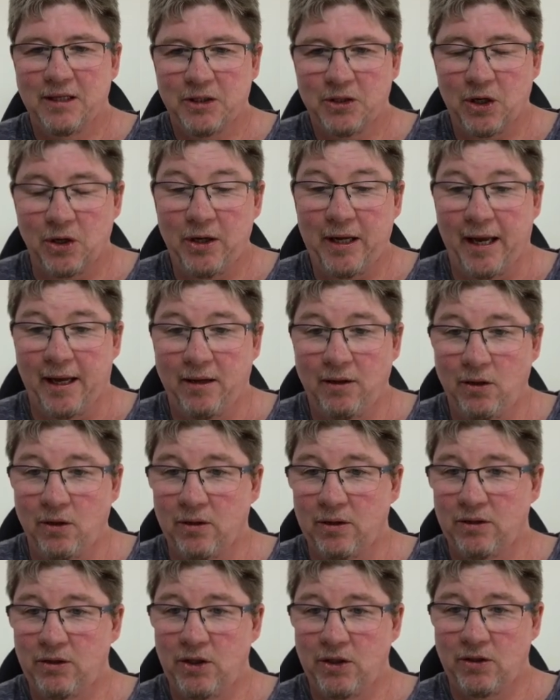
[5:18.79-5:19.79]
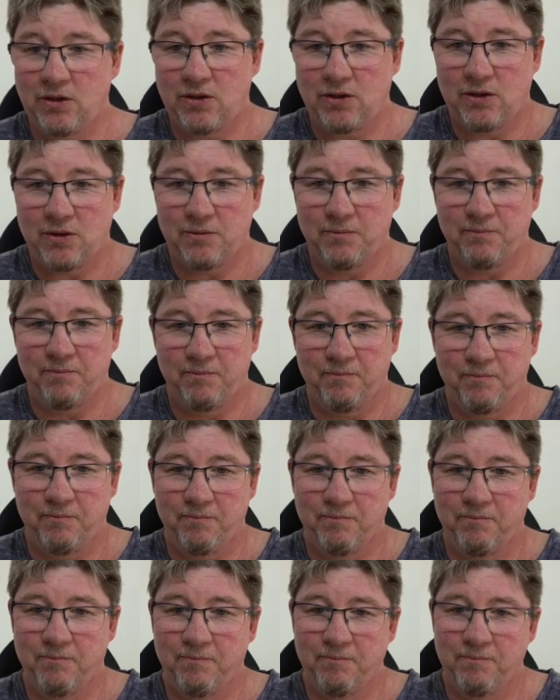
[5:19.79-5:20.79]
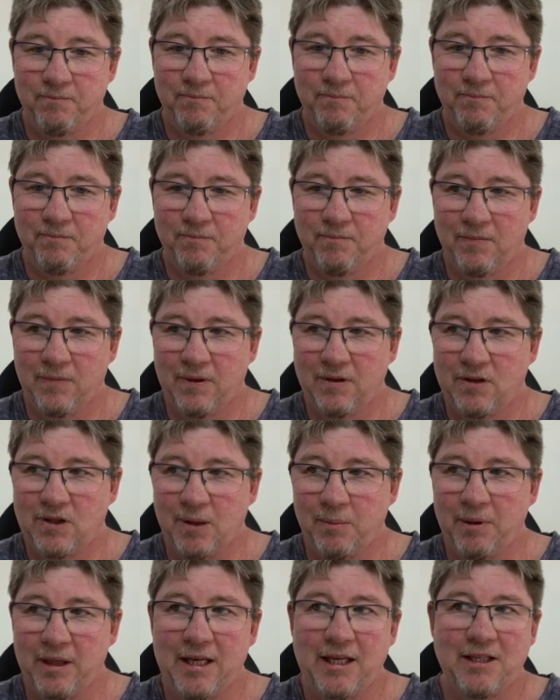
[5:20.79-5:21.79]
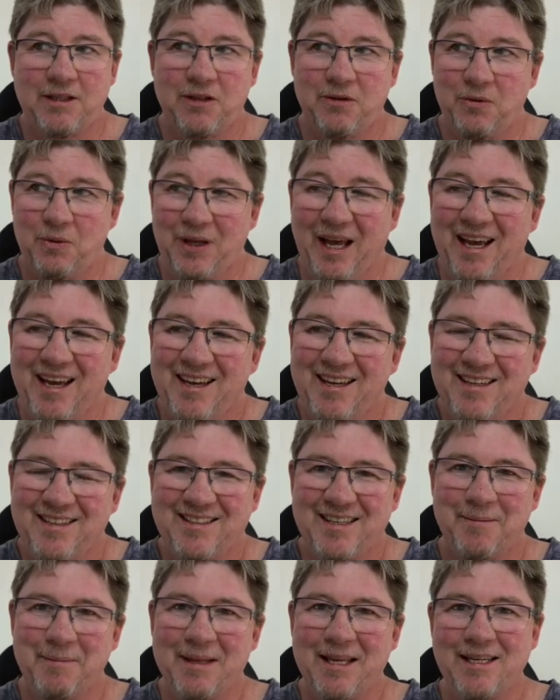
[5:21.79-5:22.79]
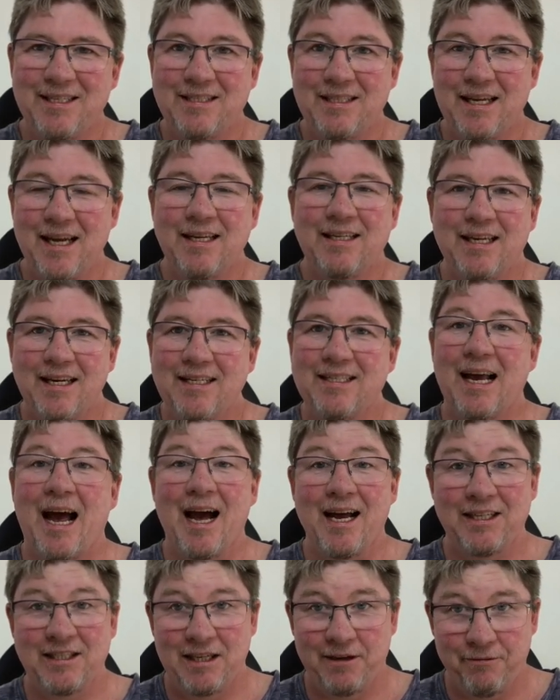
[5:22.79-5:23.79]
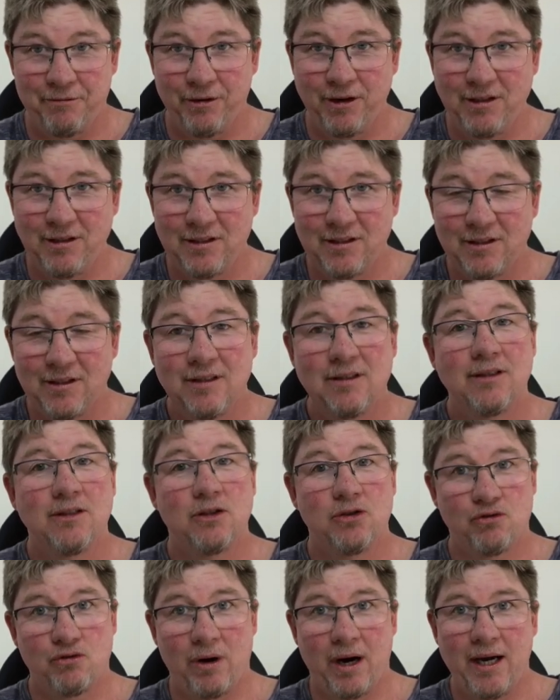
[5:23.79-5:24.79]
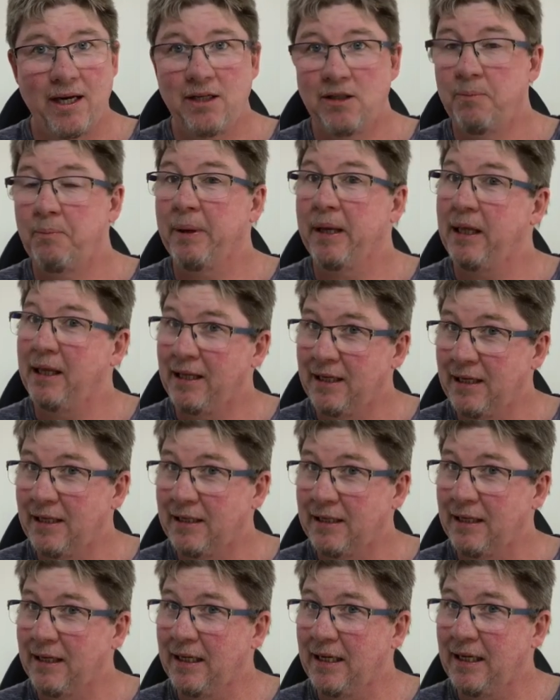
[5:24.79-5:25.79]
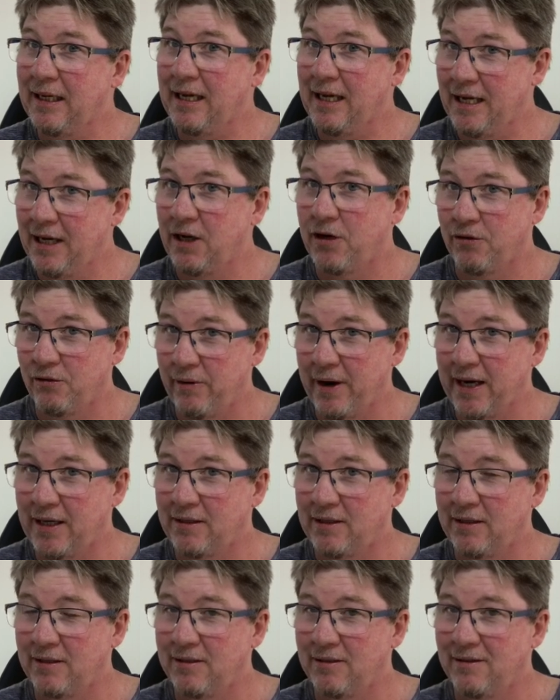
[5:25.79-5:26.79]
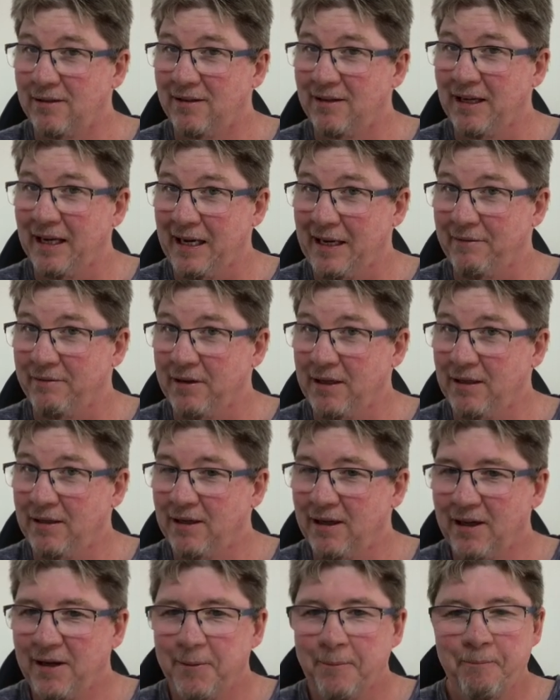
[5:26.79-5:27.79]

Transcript: So yeah, look, just some of these techniques are different, strange, politically incorrect even,